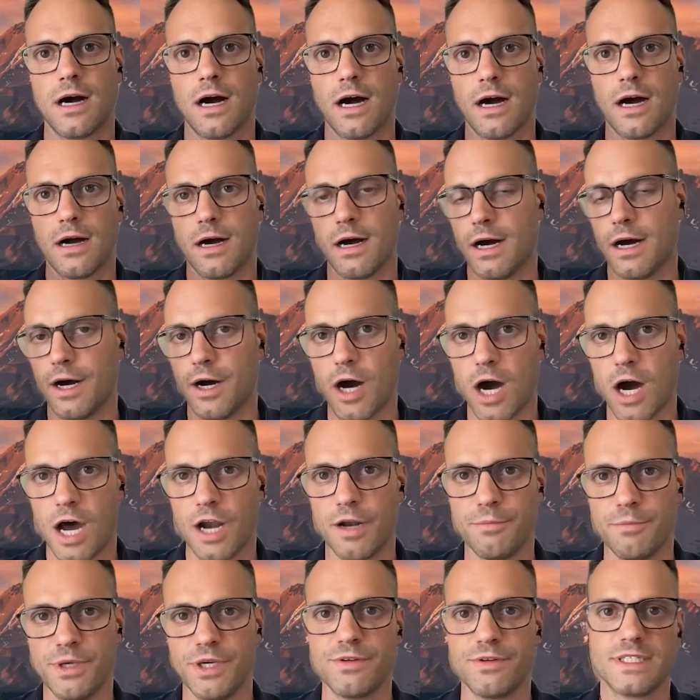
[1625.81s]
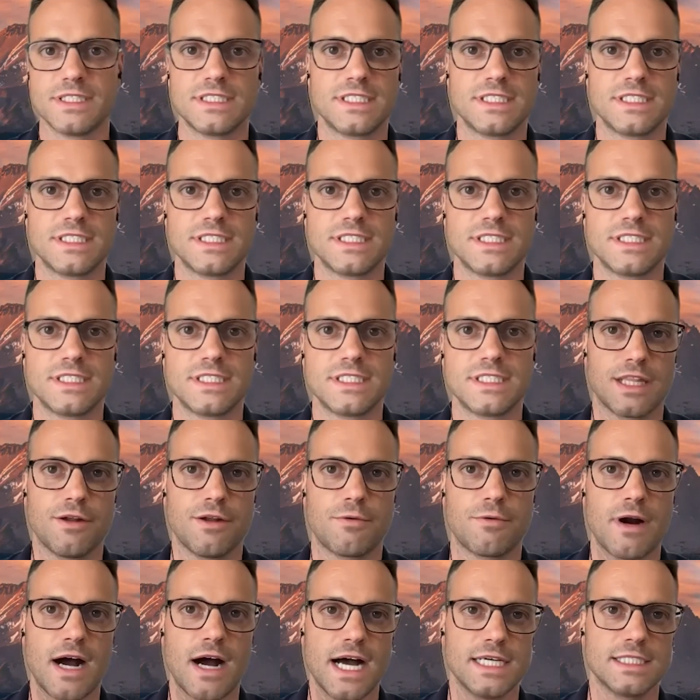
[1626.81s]
Uh, autoimmune diseases in the
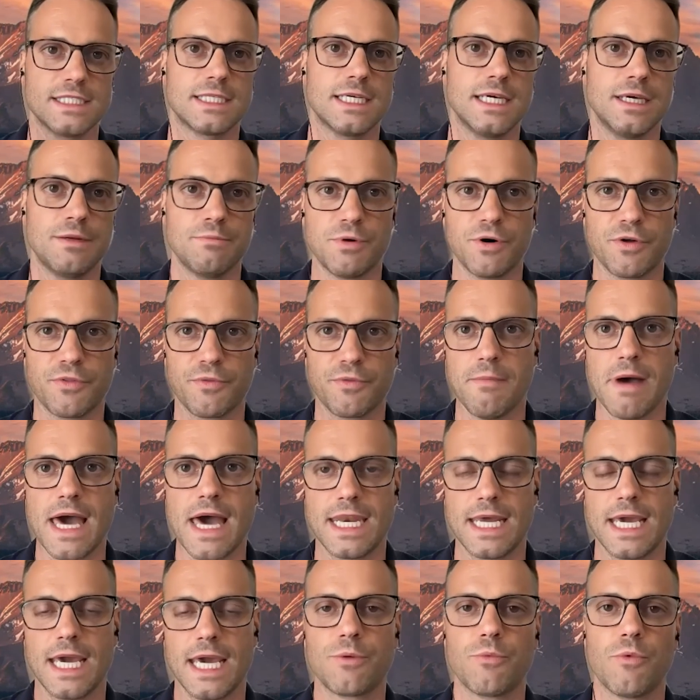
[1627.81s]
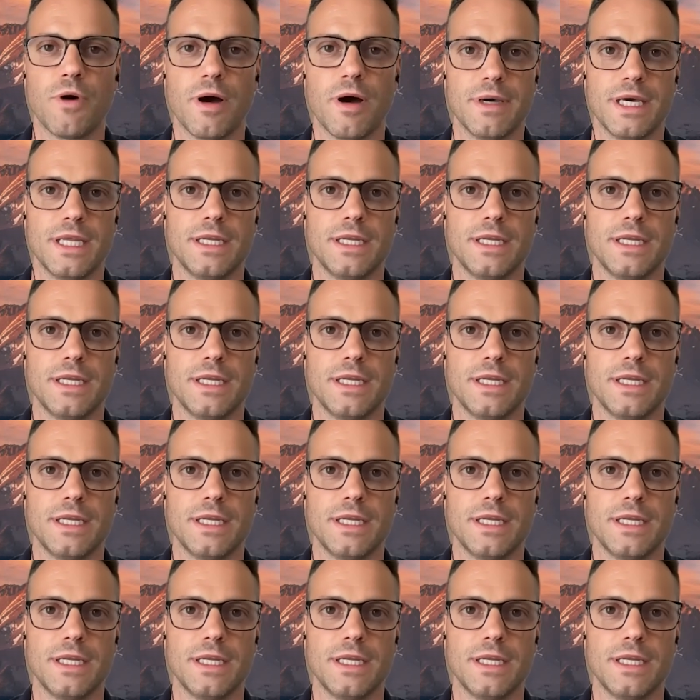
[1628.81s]
rise in both men and women.